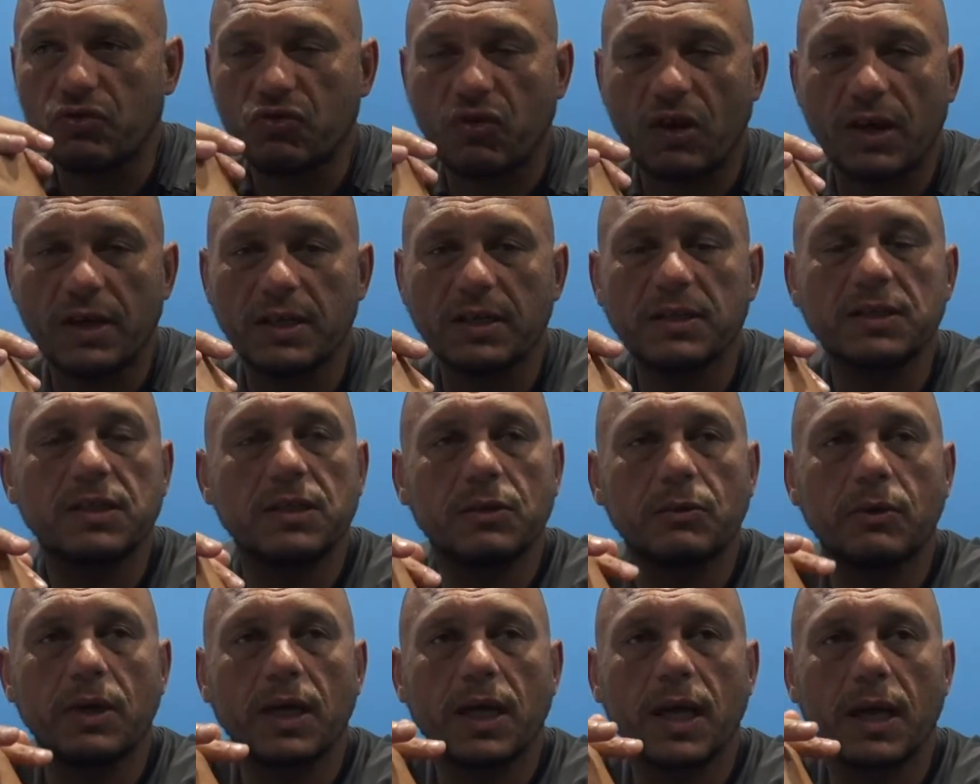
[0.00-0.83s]
train
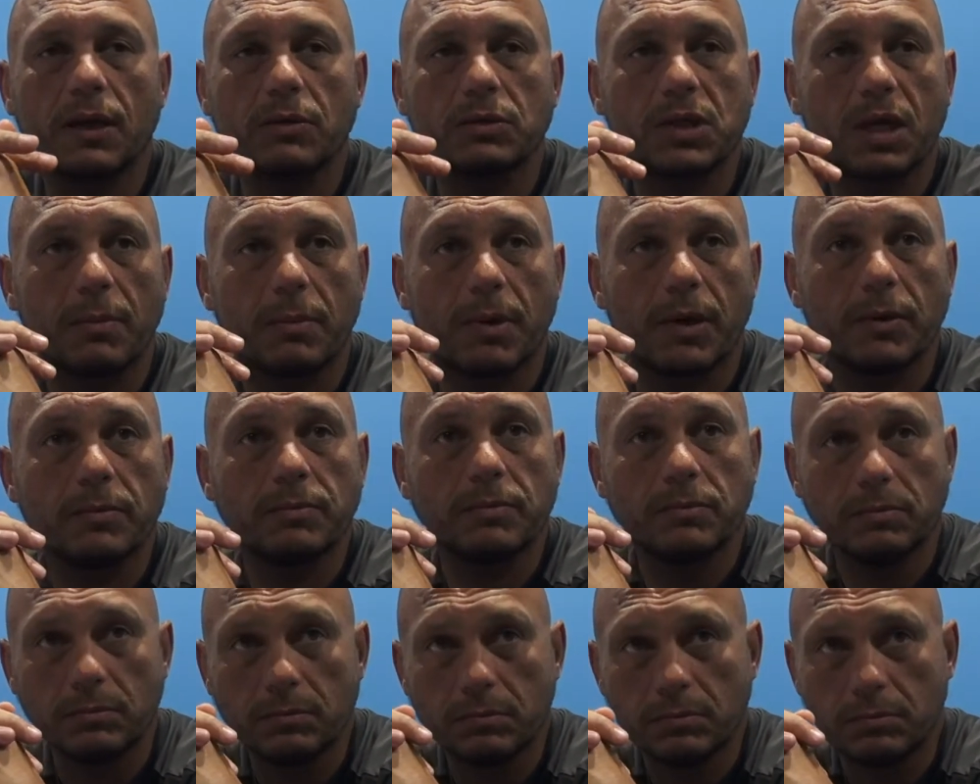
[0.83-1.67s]
until the cows come home,
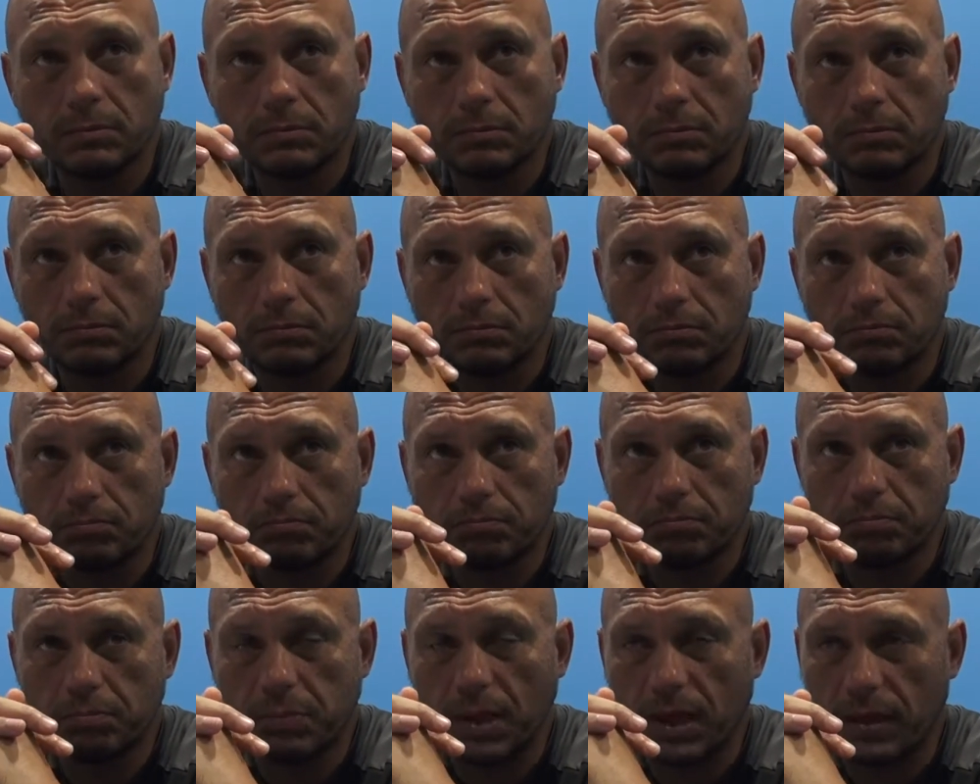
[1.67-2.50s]

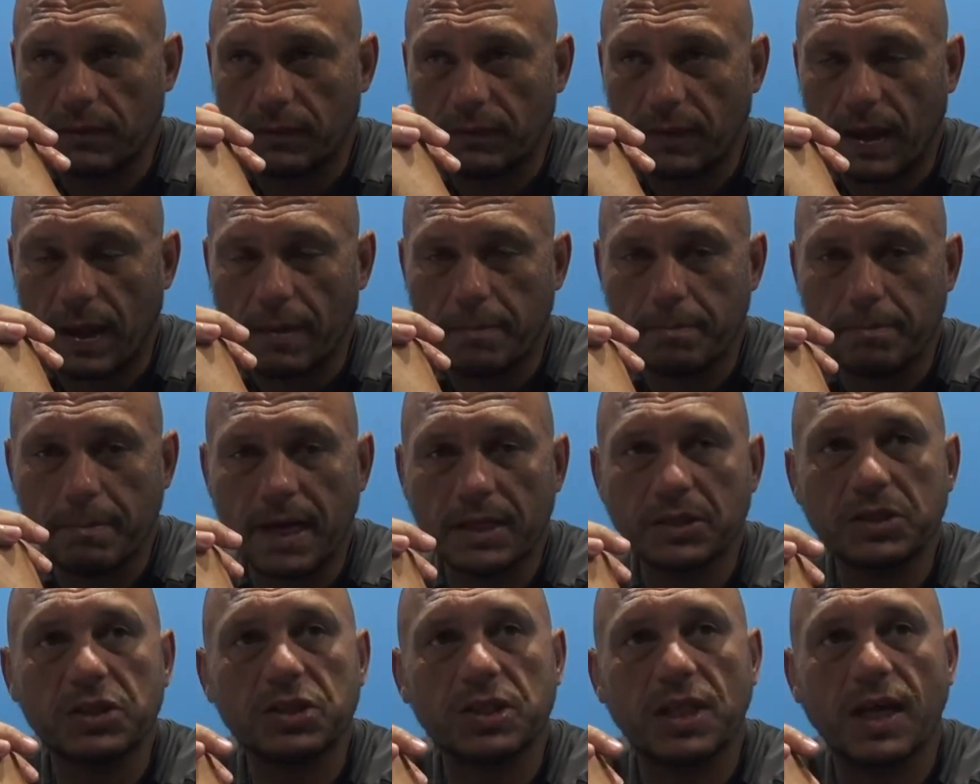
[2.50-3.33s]
but that
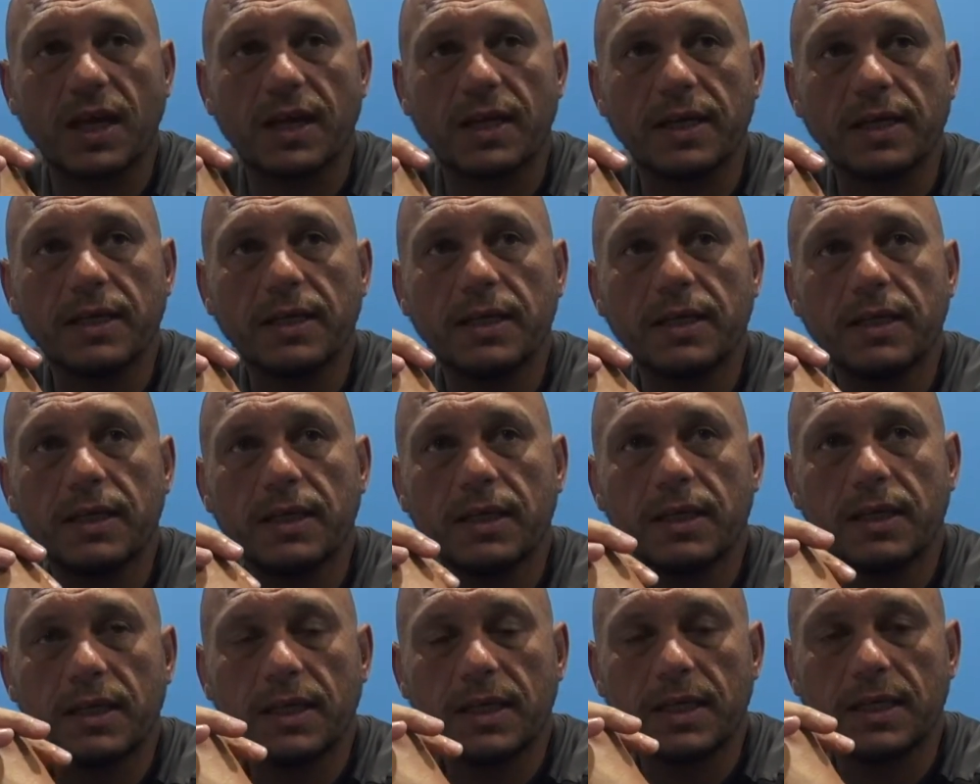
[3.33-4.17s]
match day
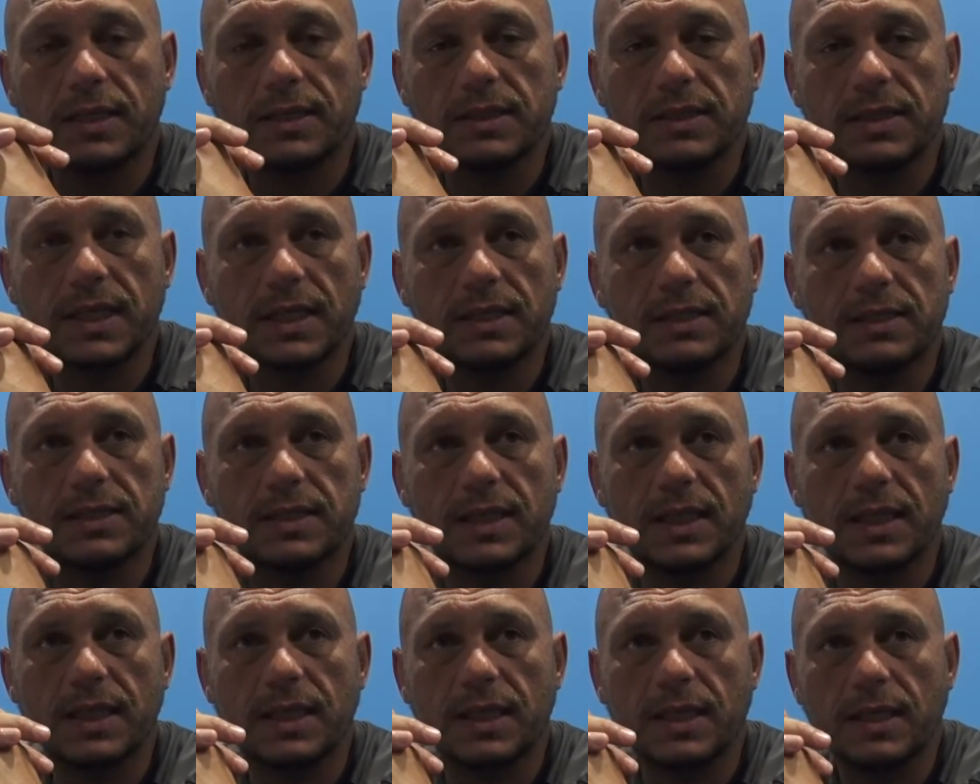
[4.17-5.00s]

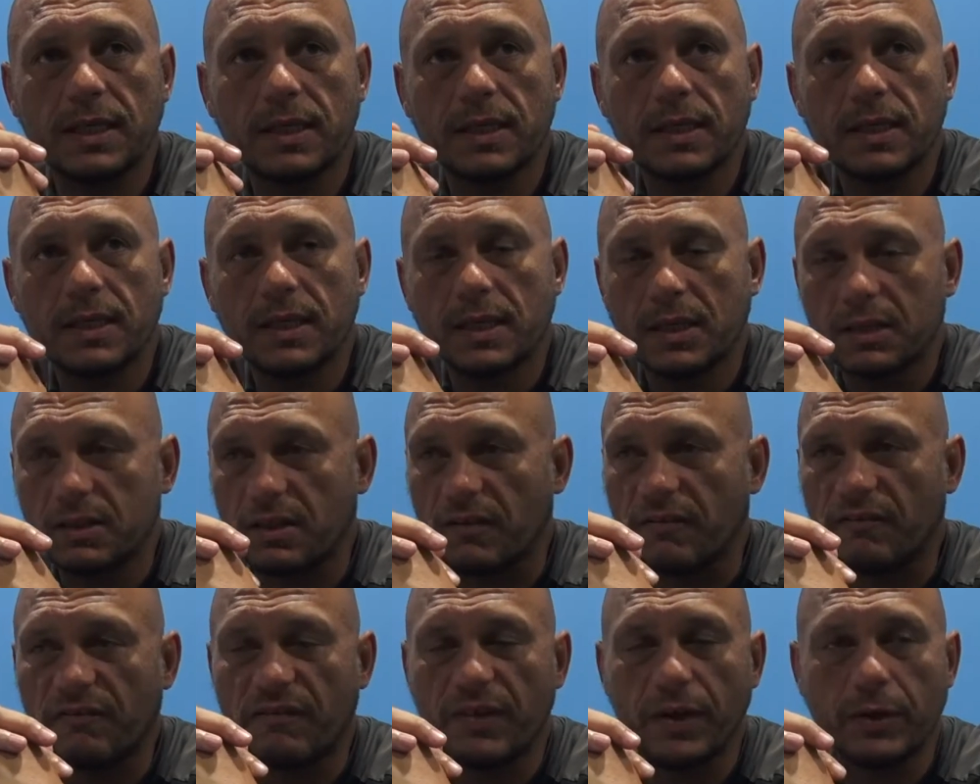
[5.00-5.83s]
intensity, the
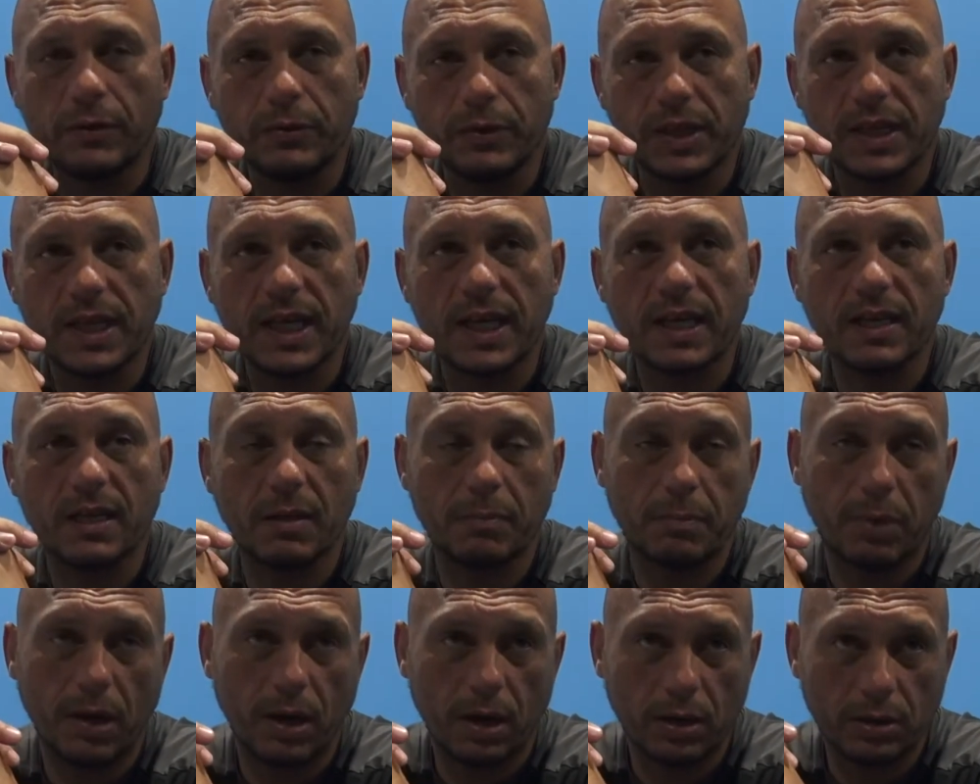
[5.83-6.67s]
feel you get, the
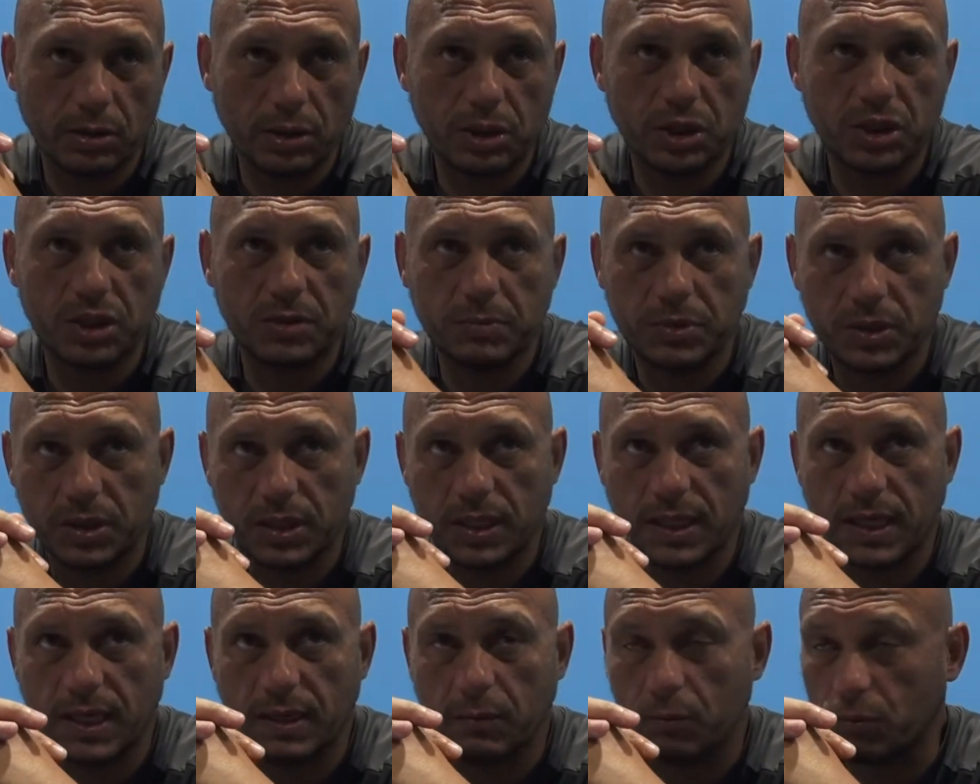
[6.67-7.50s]
partnerships you
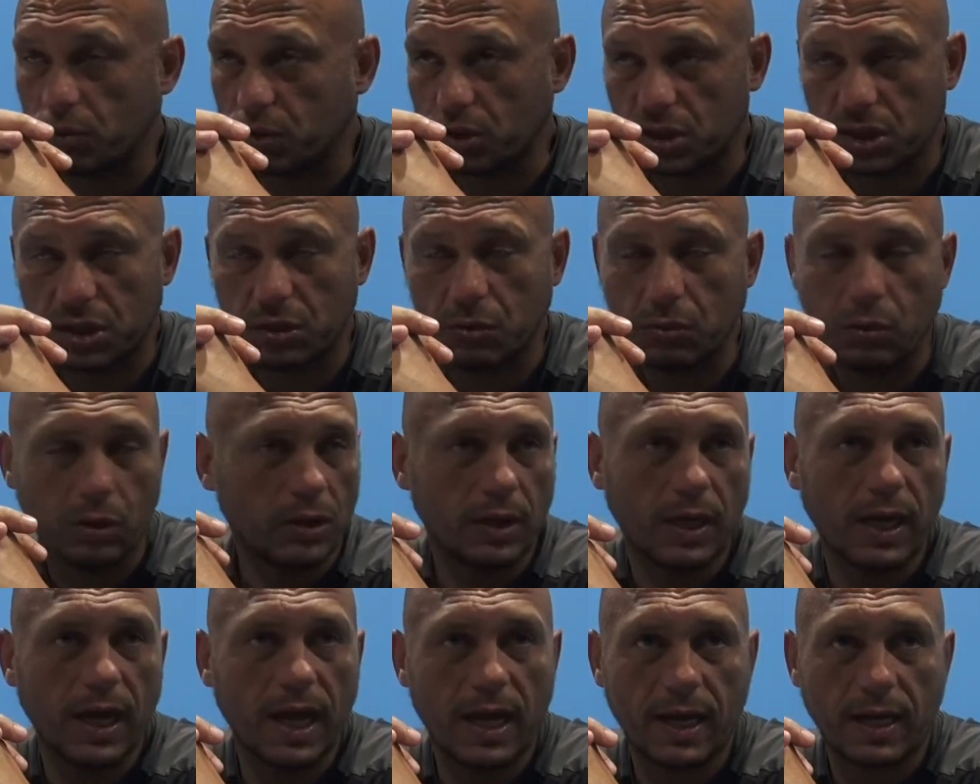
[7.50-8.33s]
get, we're still going
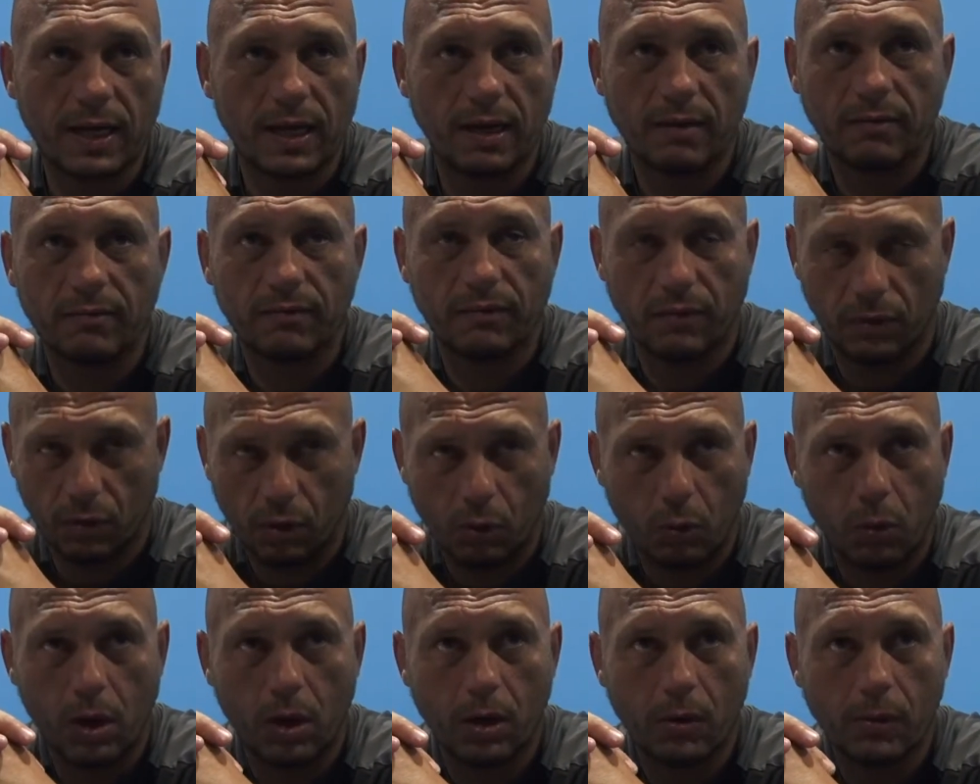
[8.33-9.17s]
to lack that for a
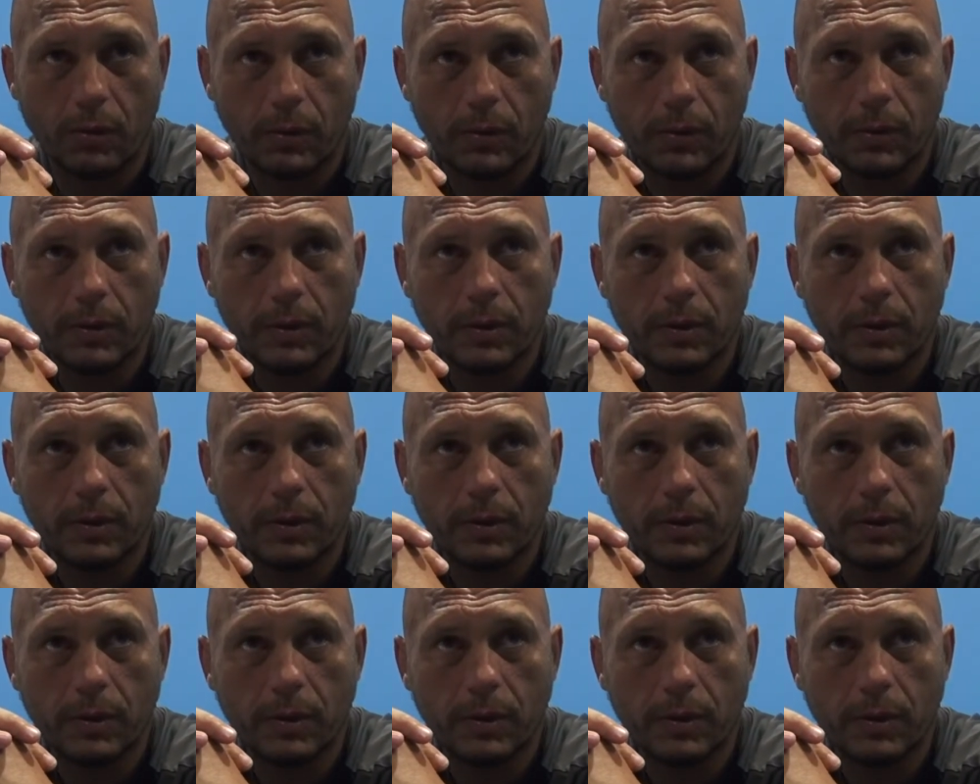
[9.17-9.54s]
while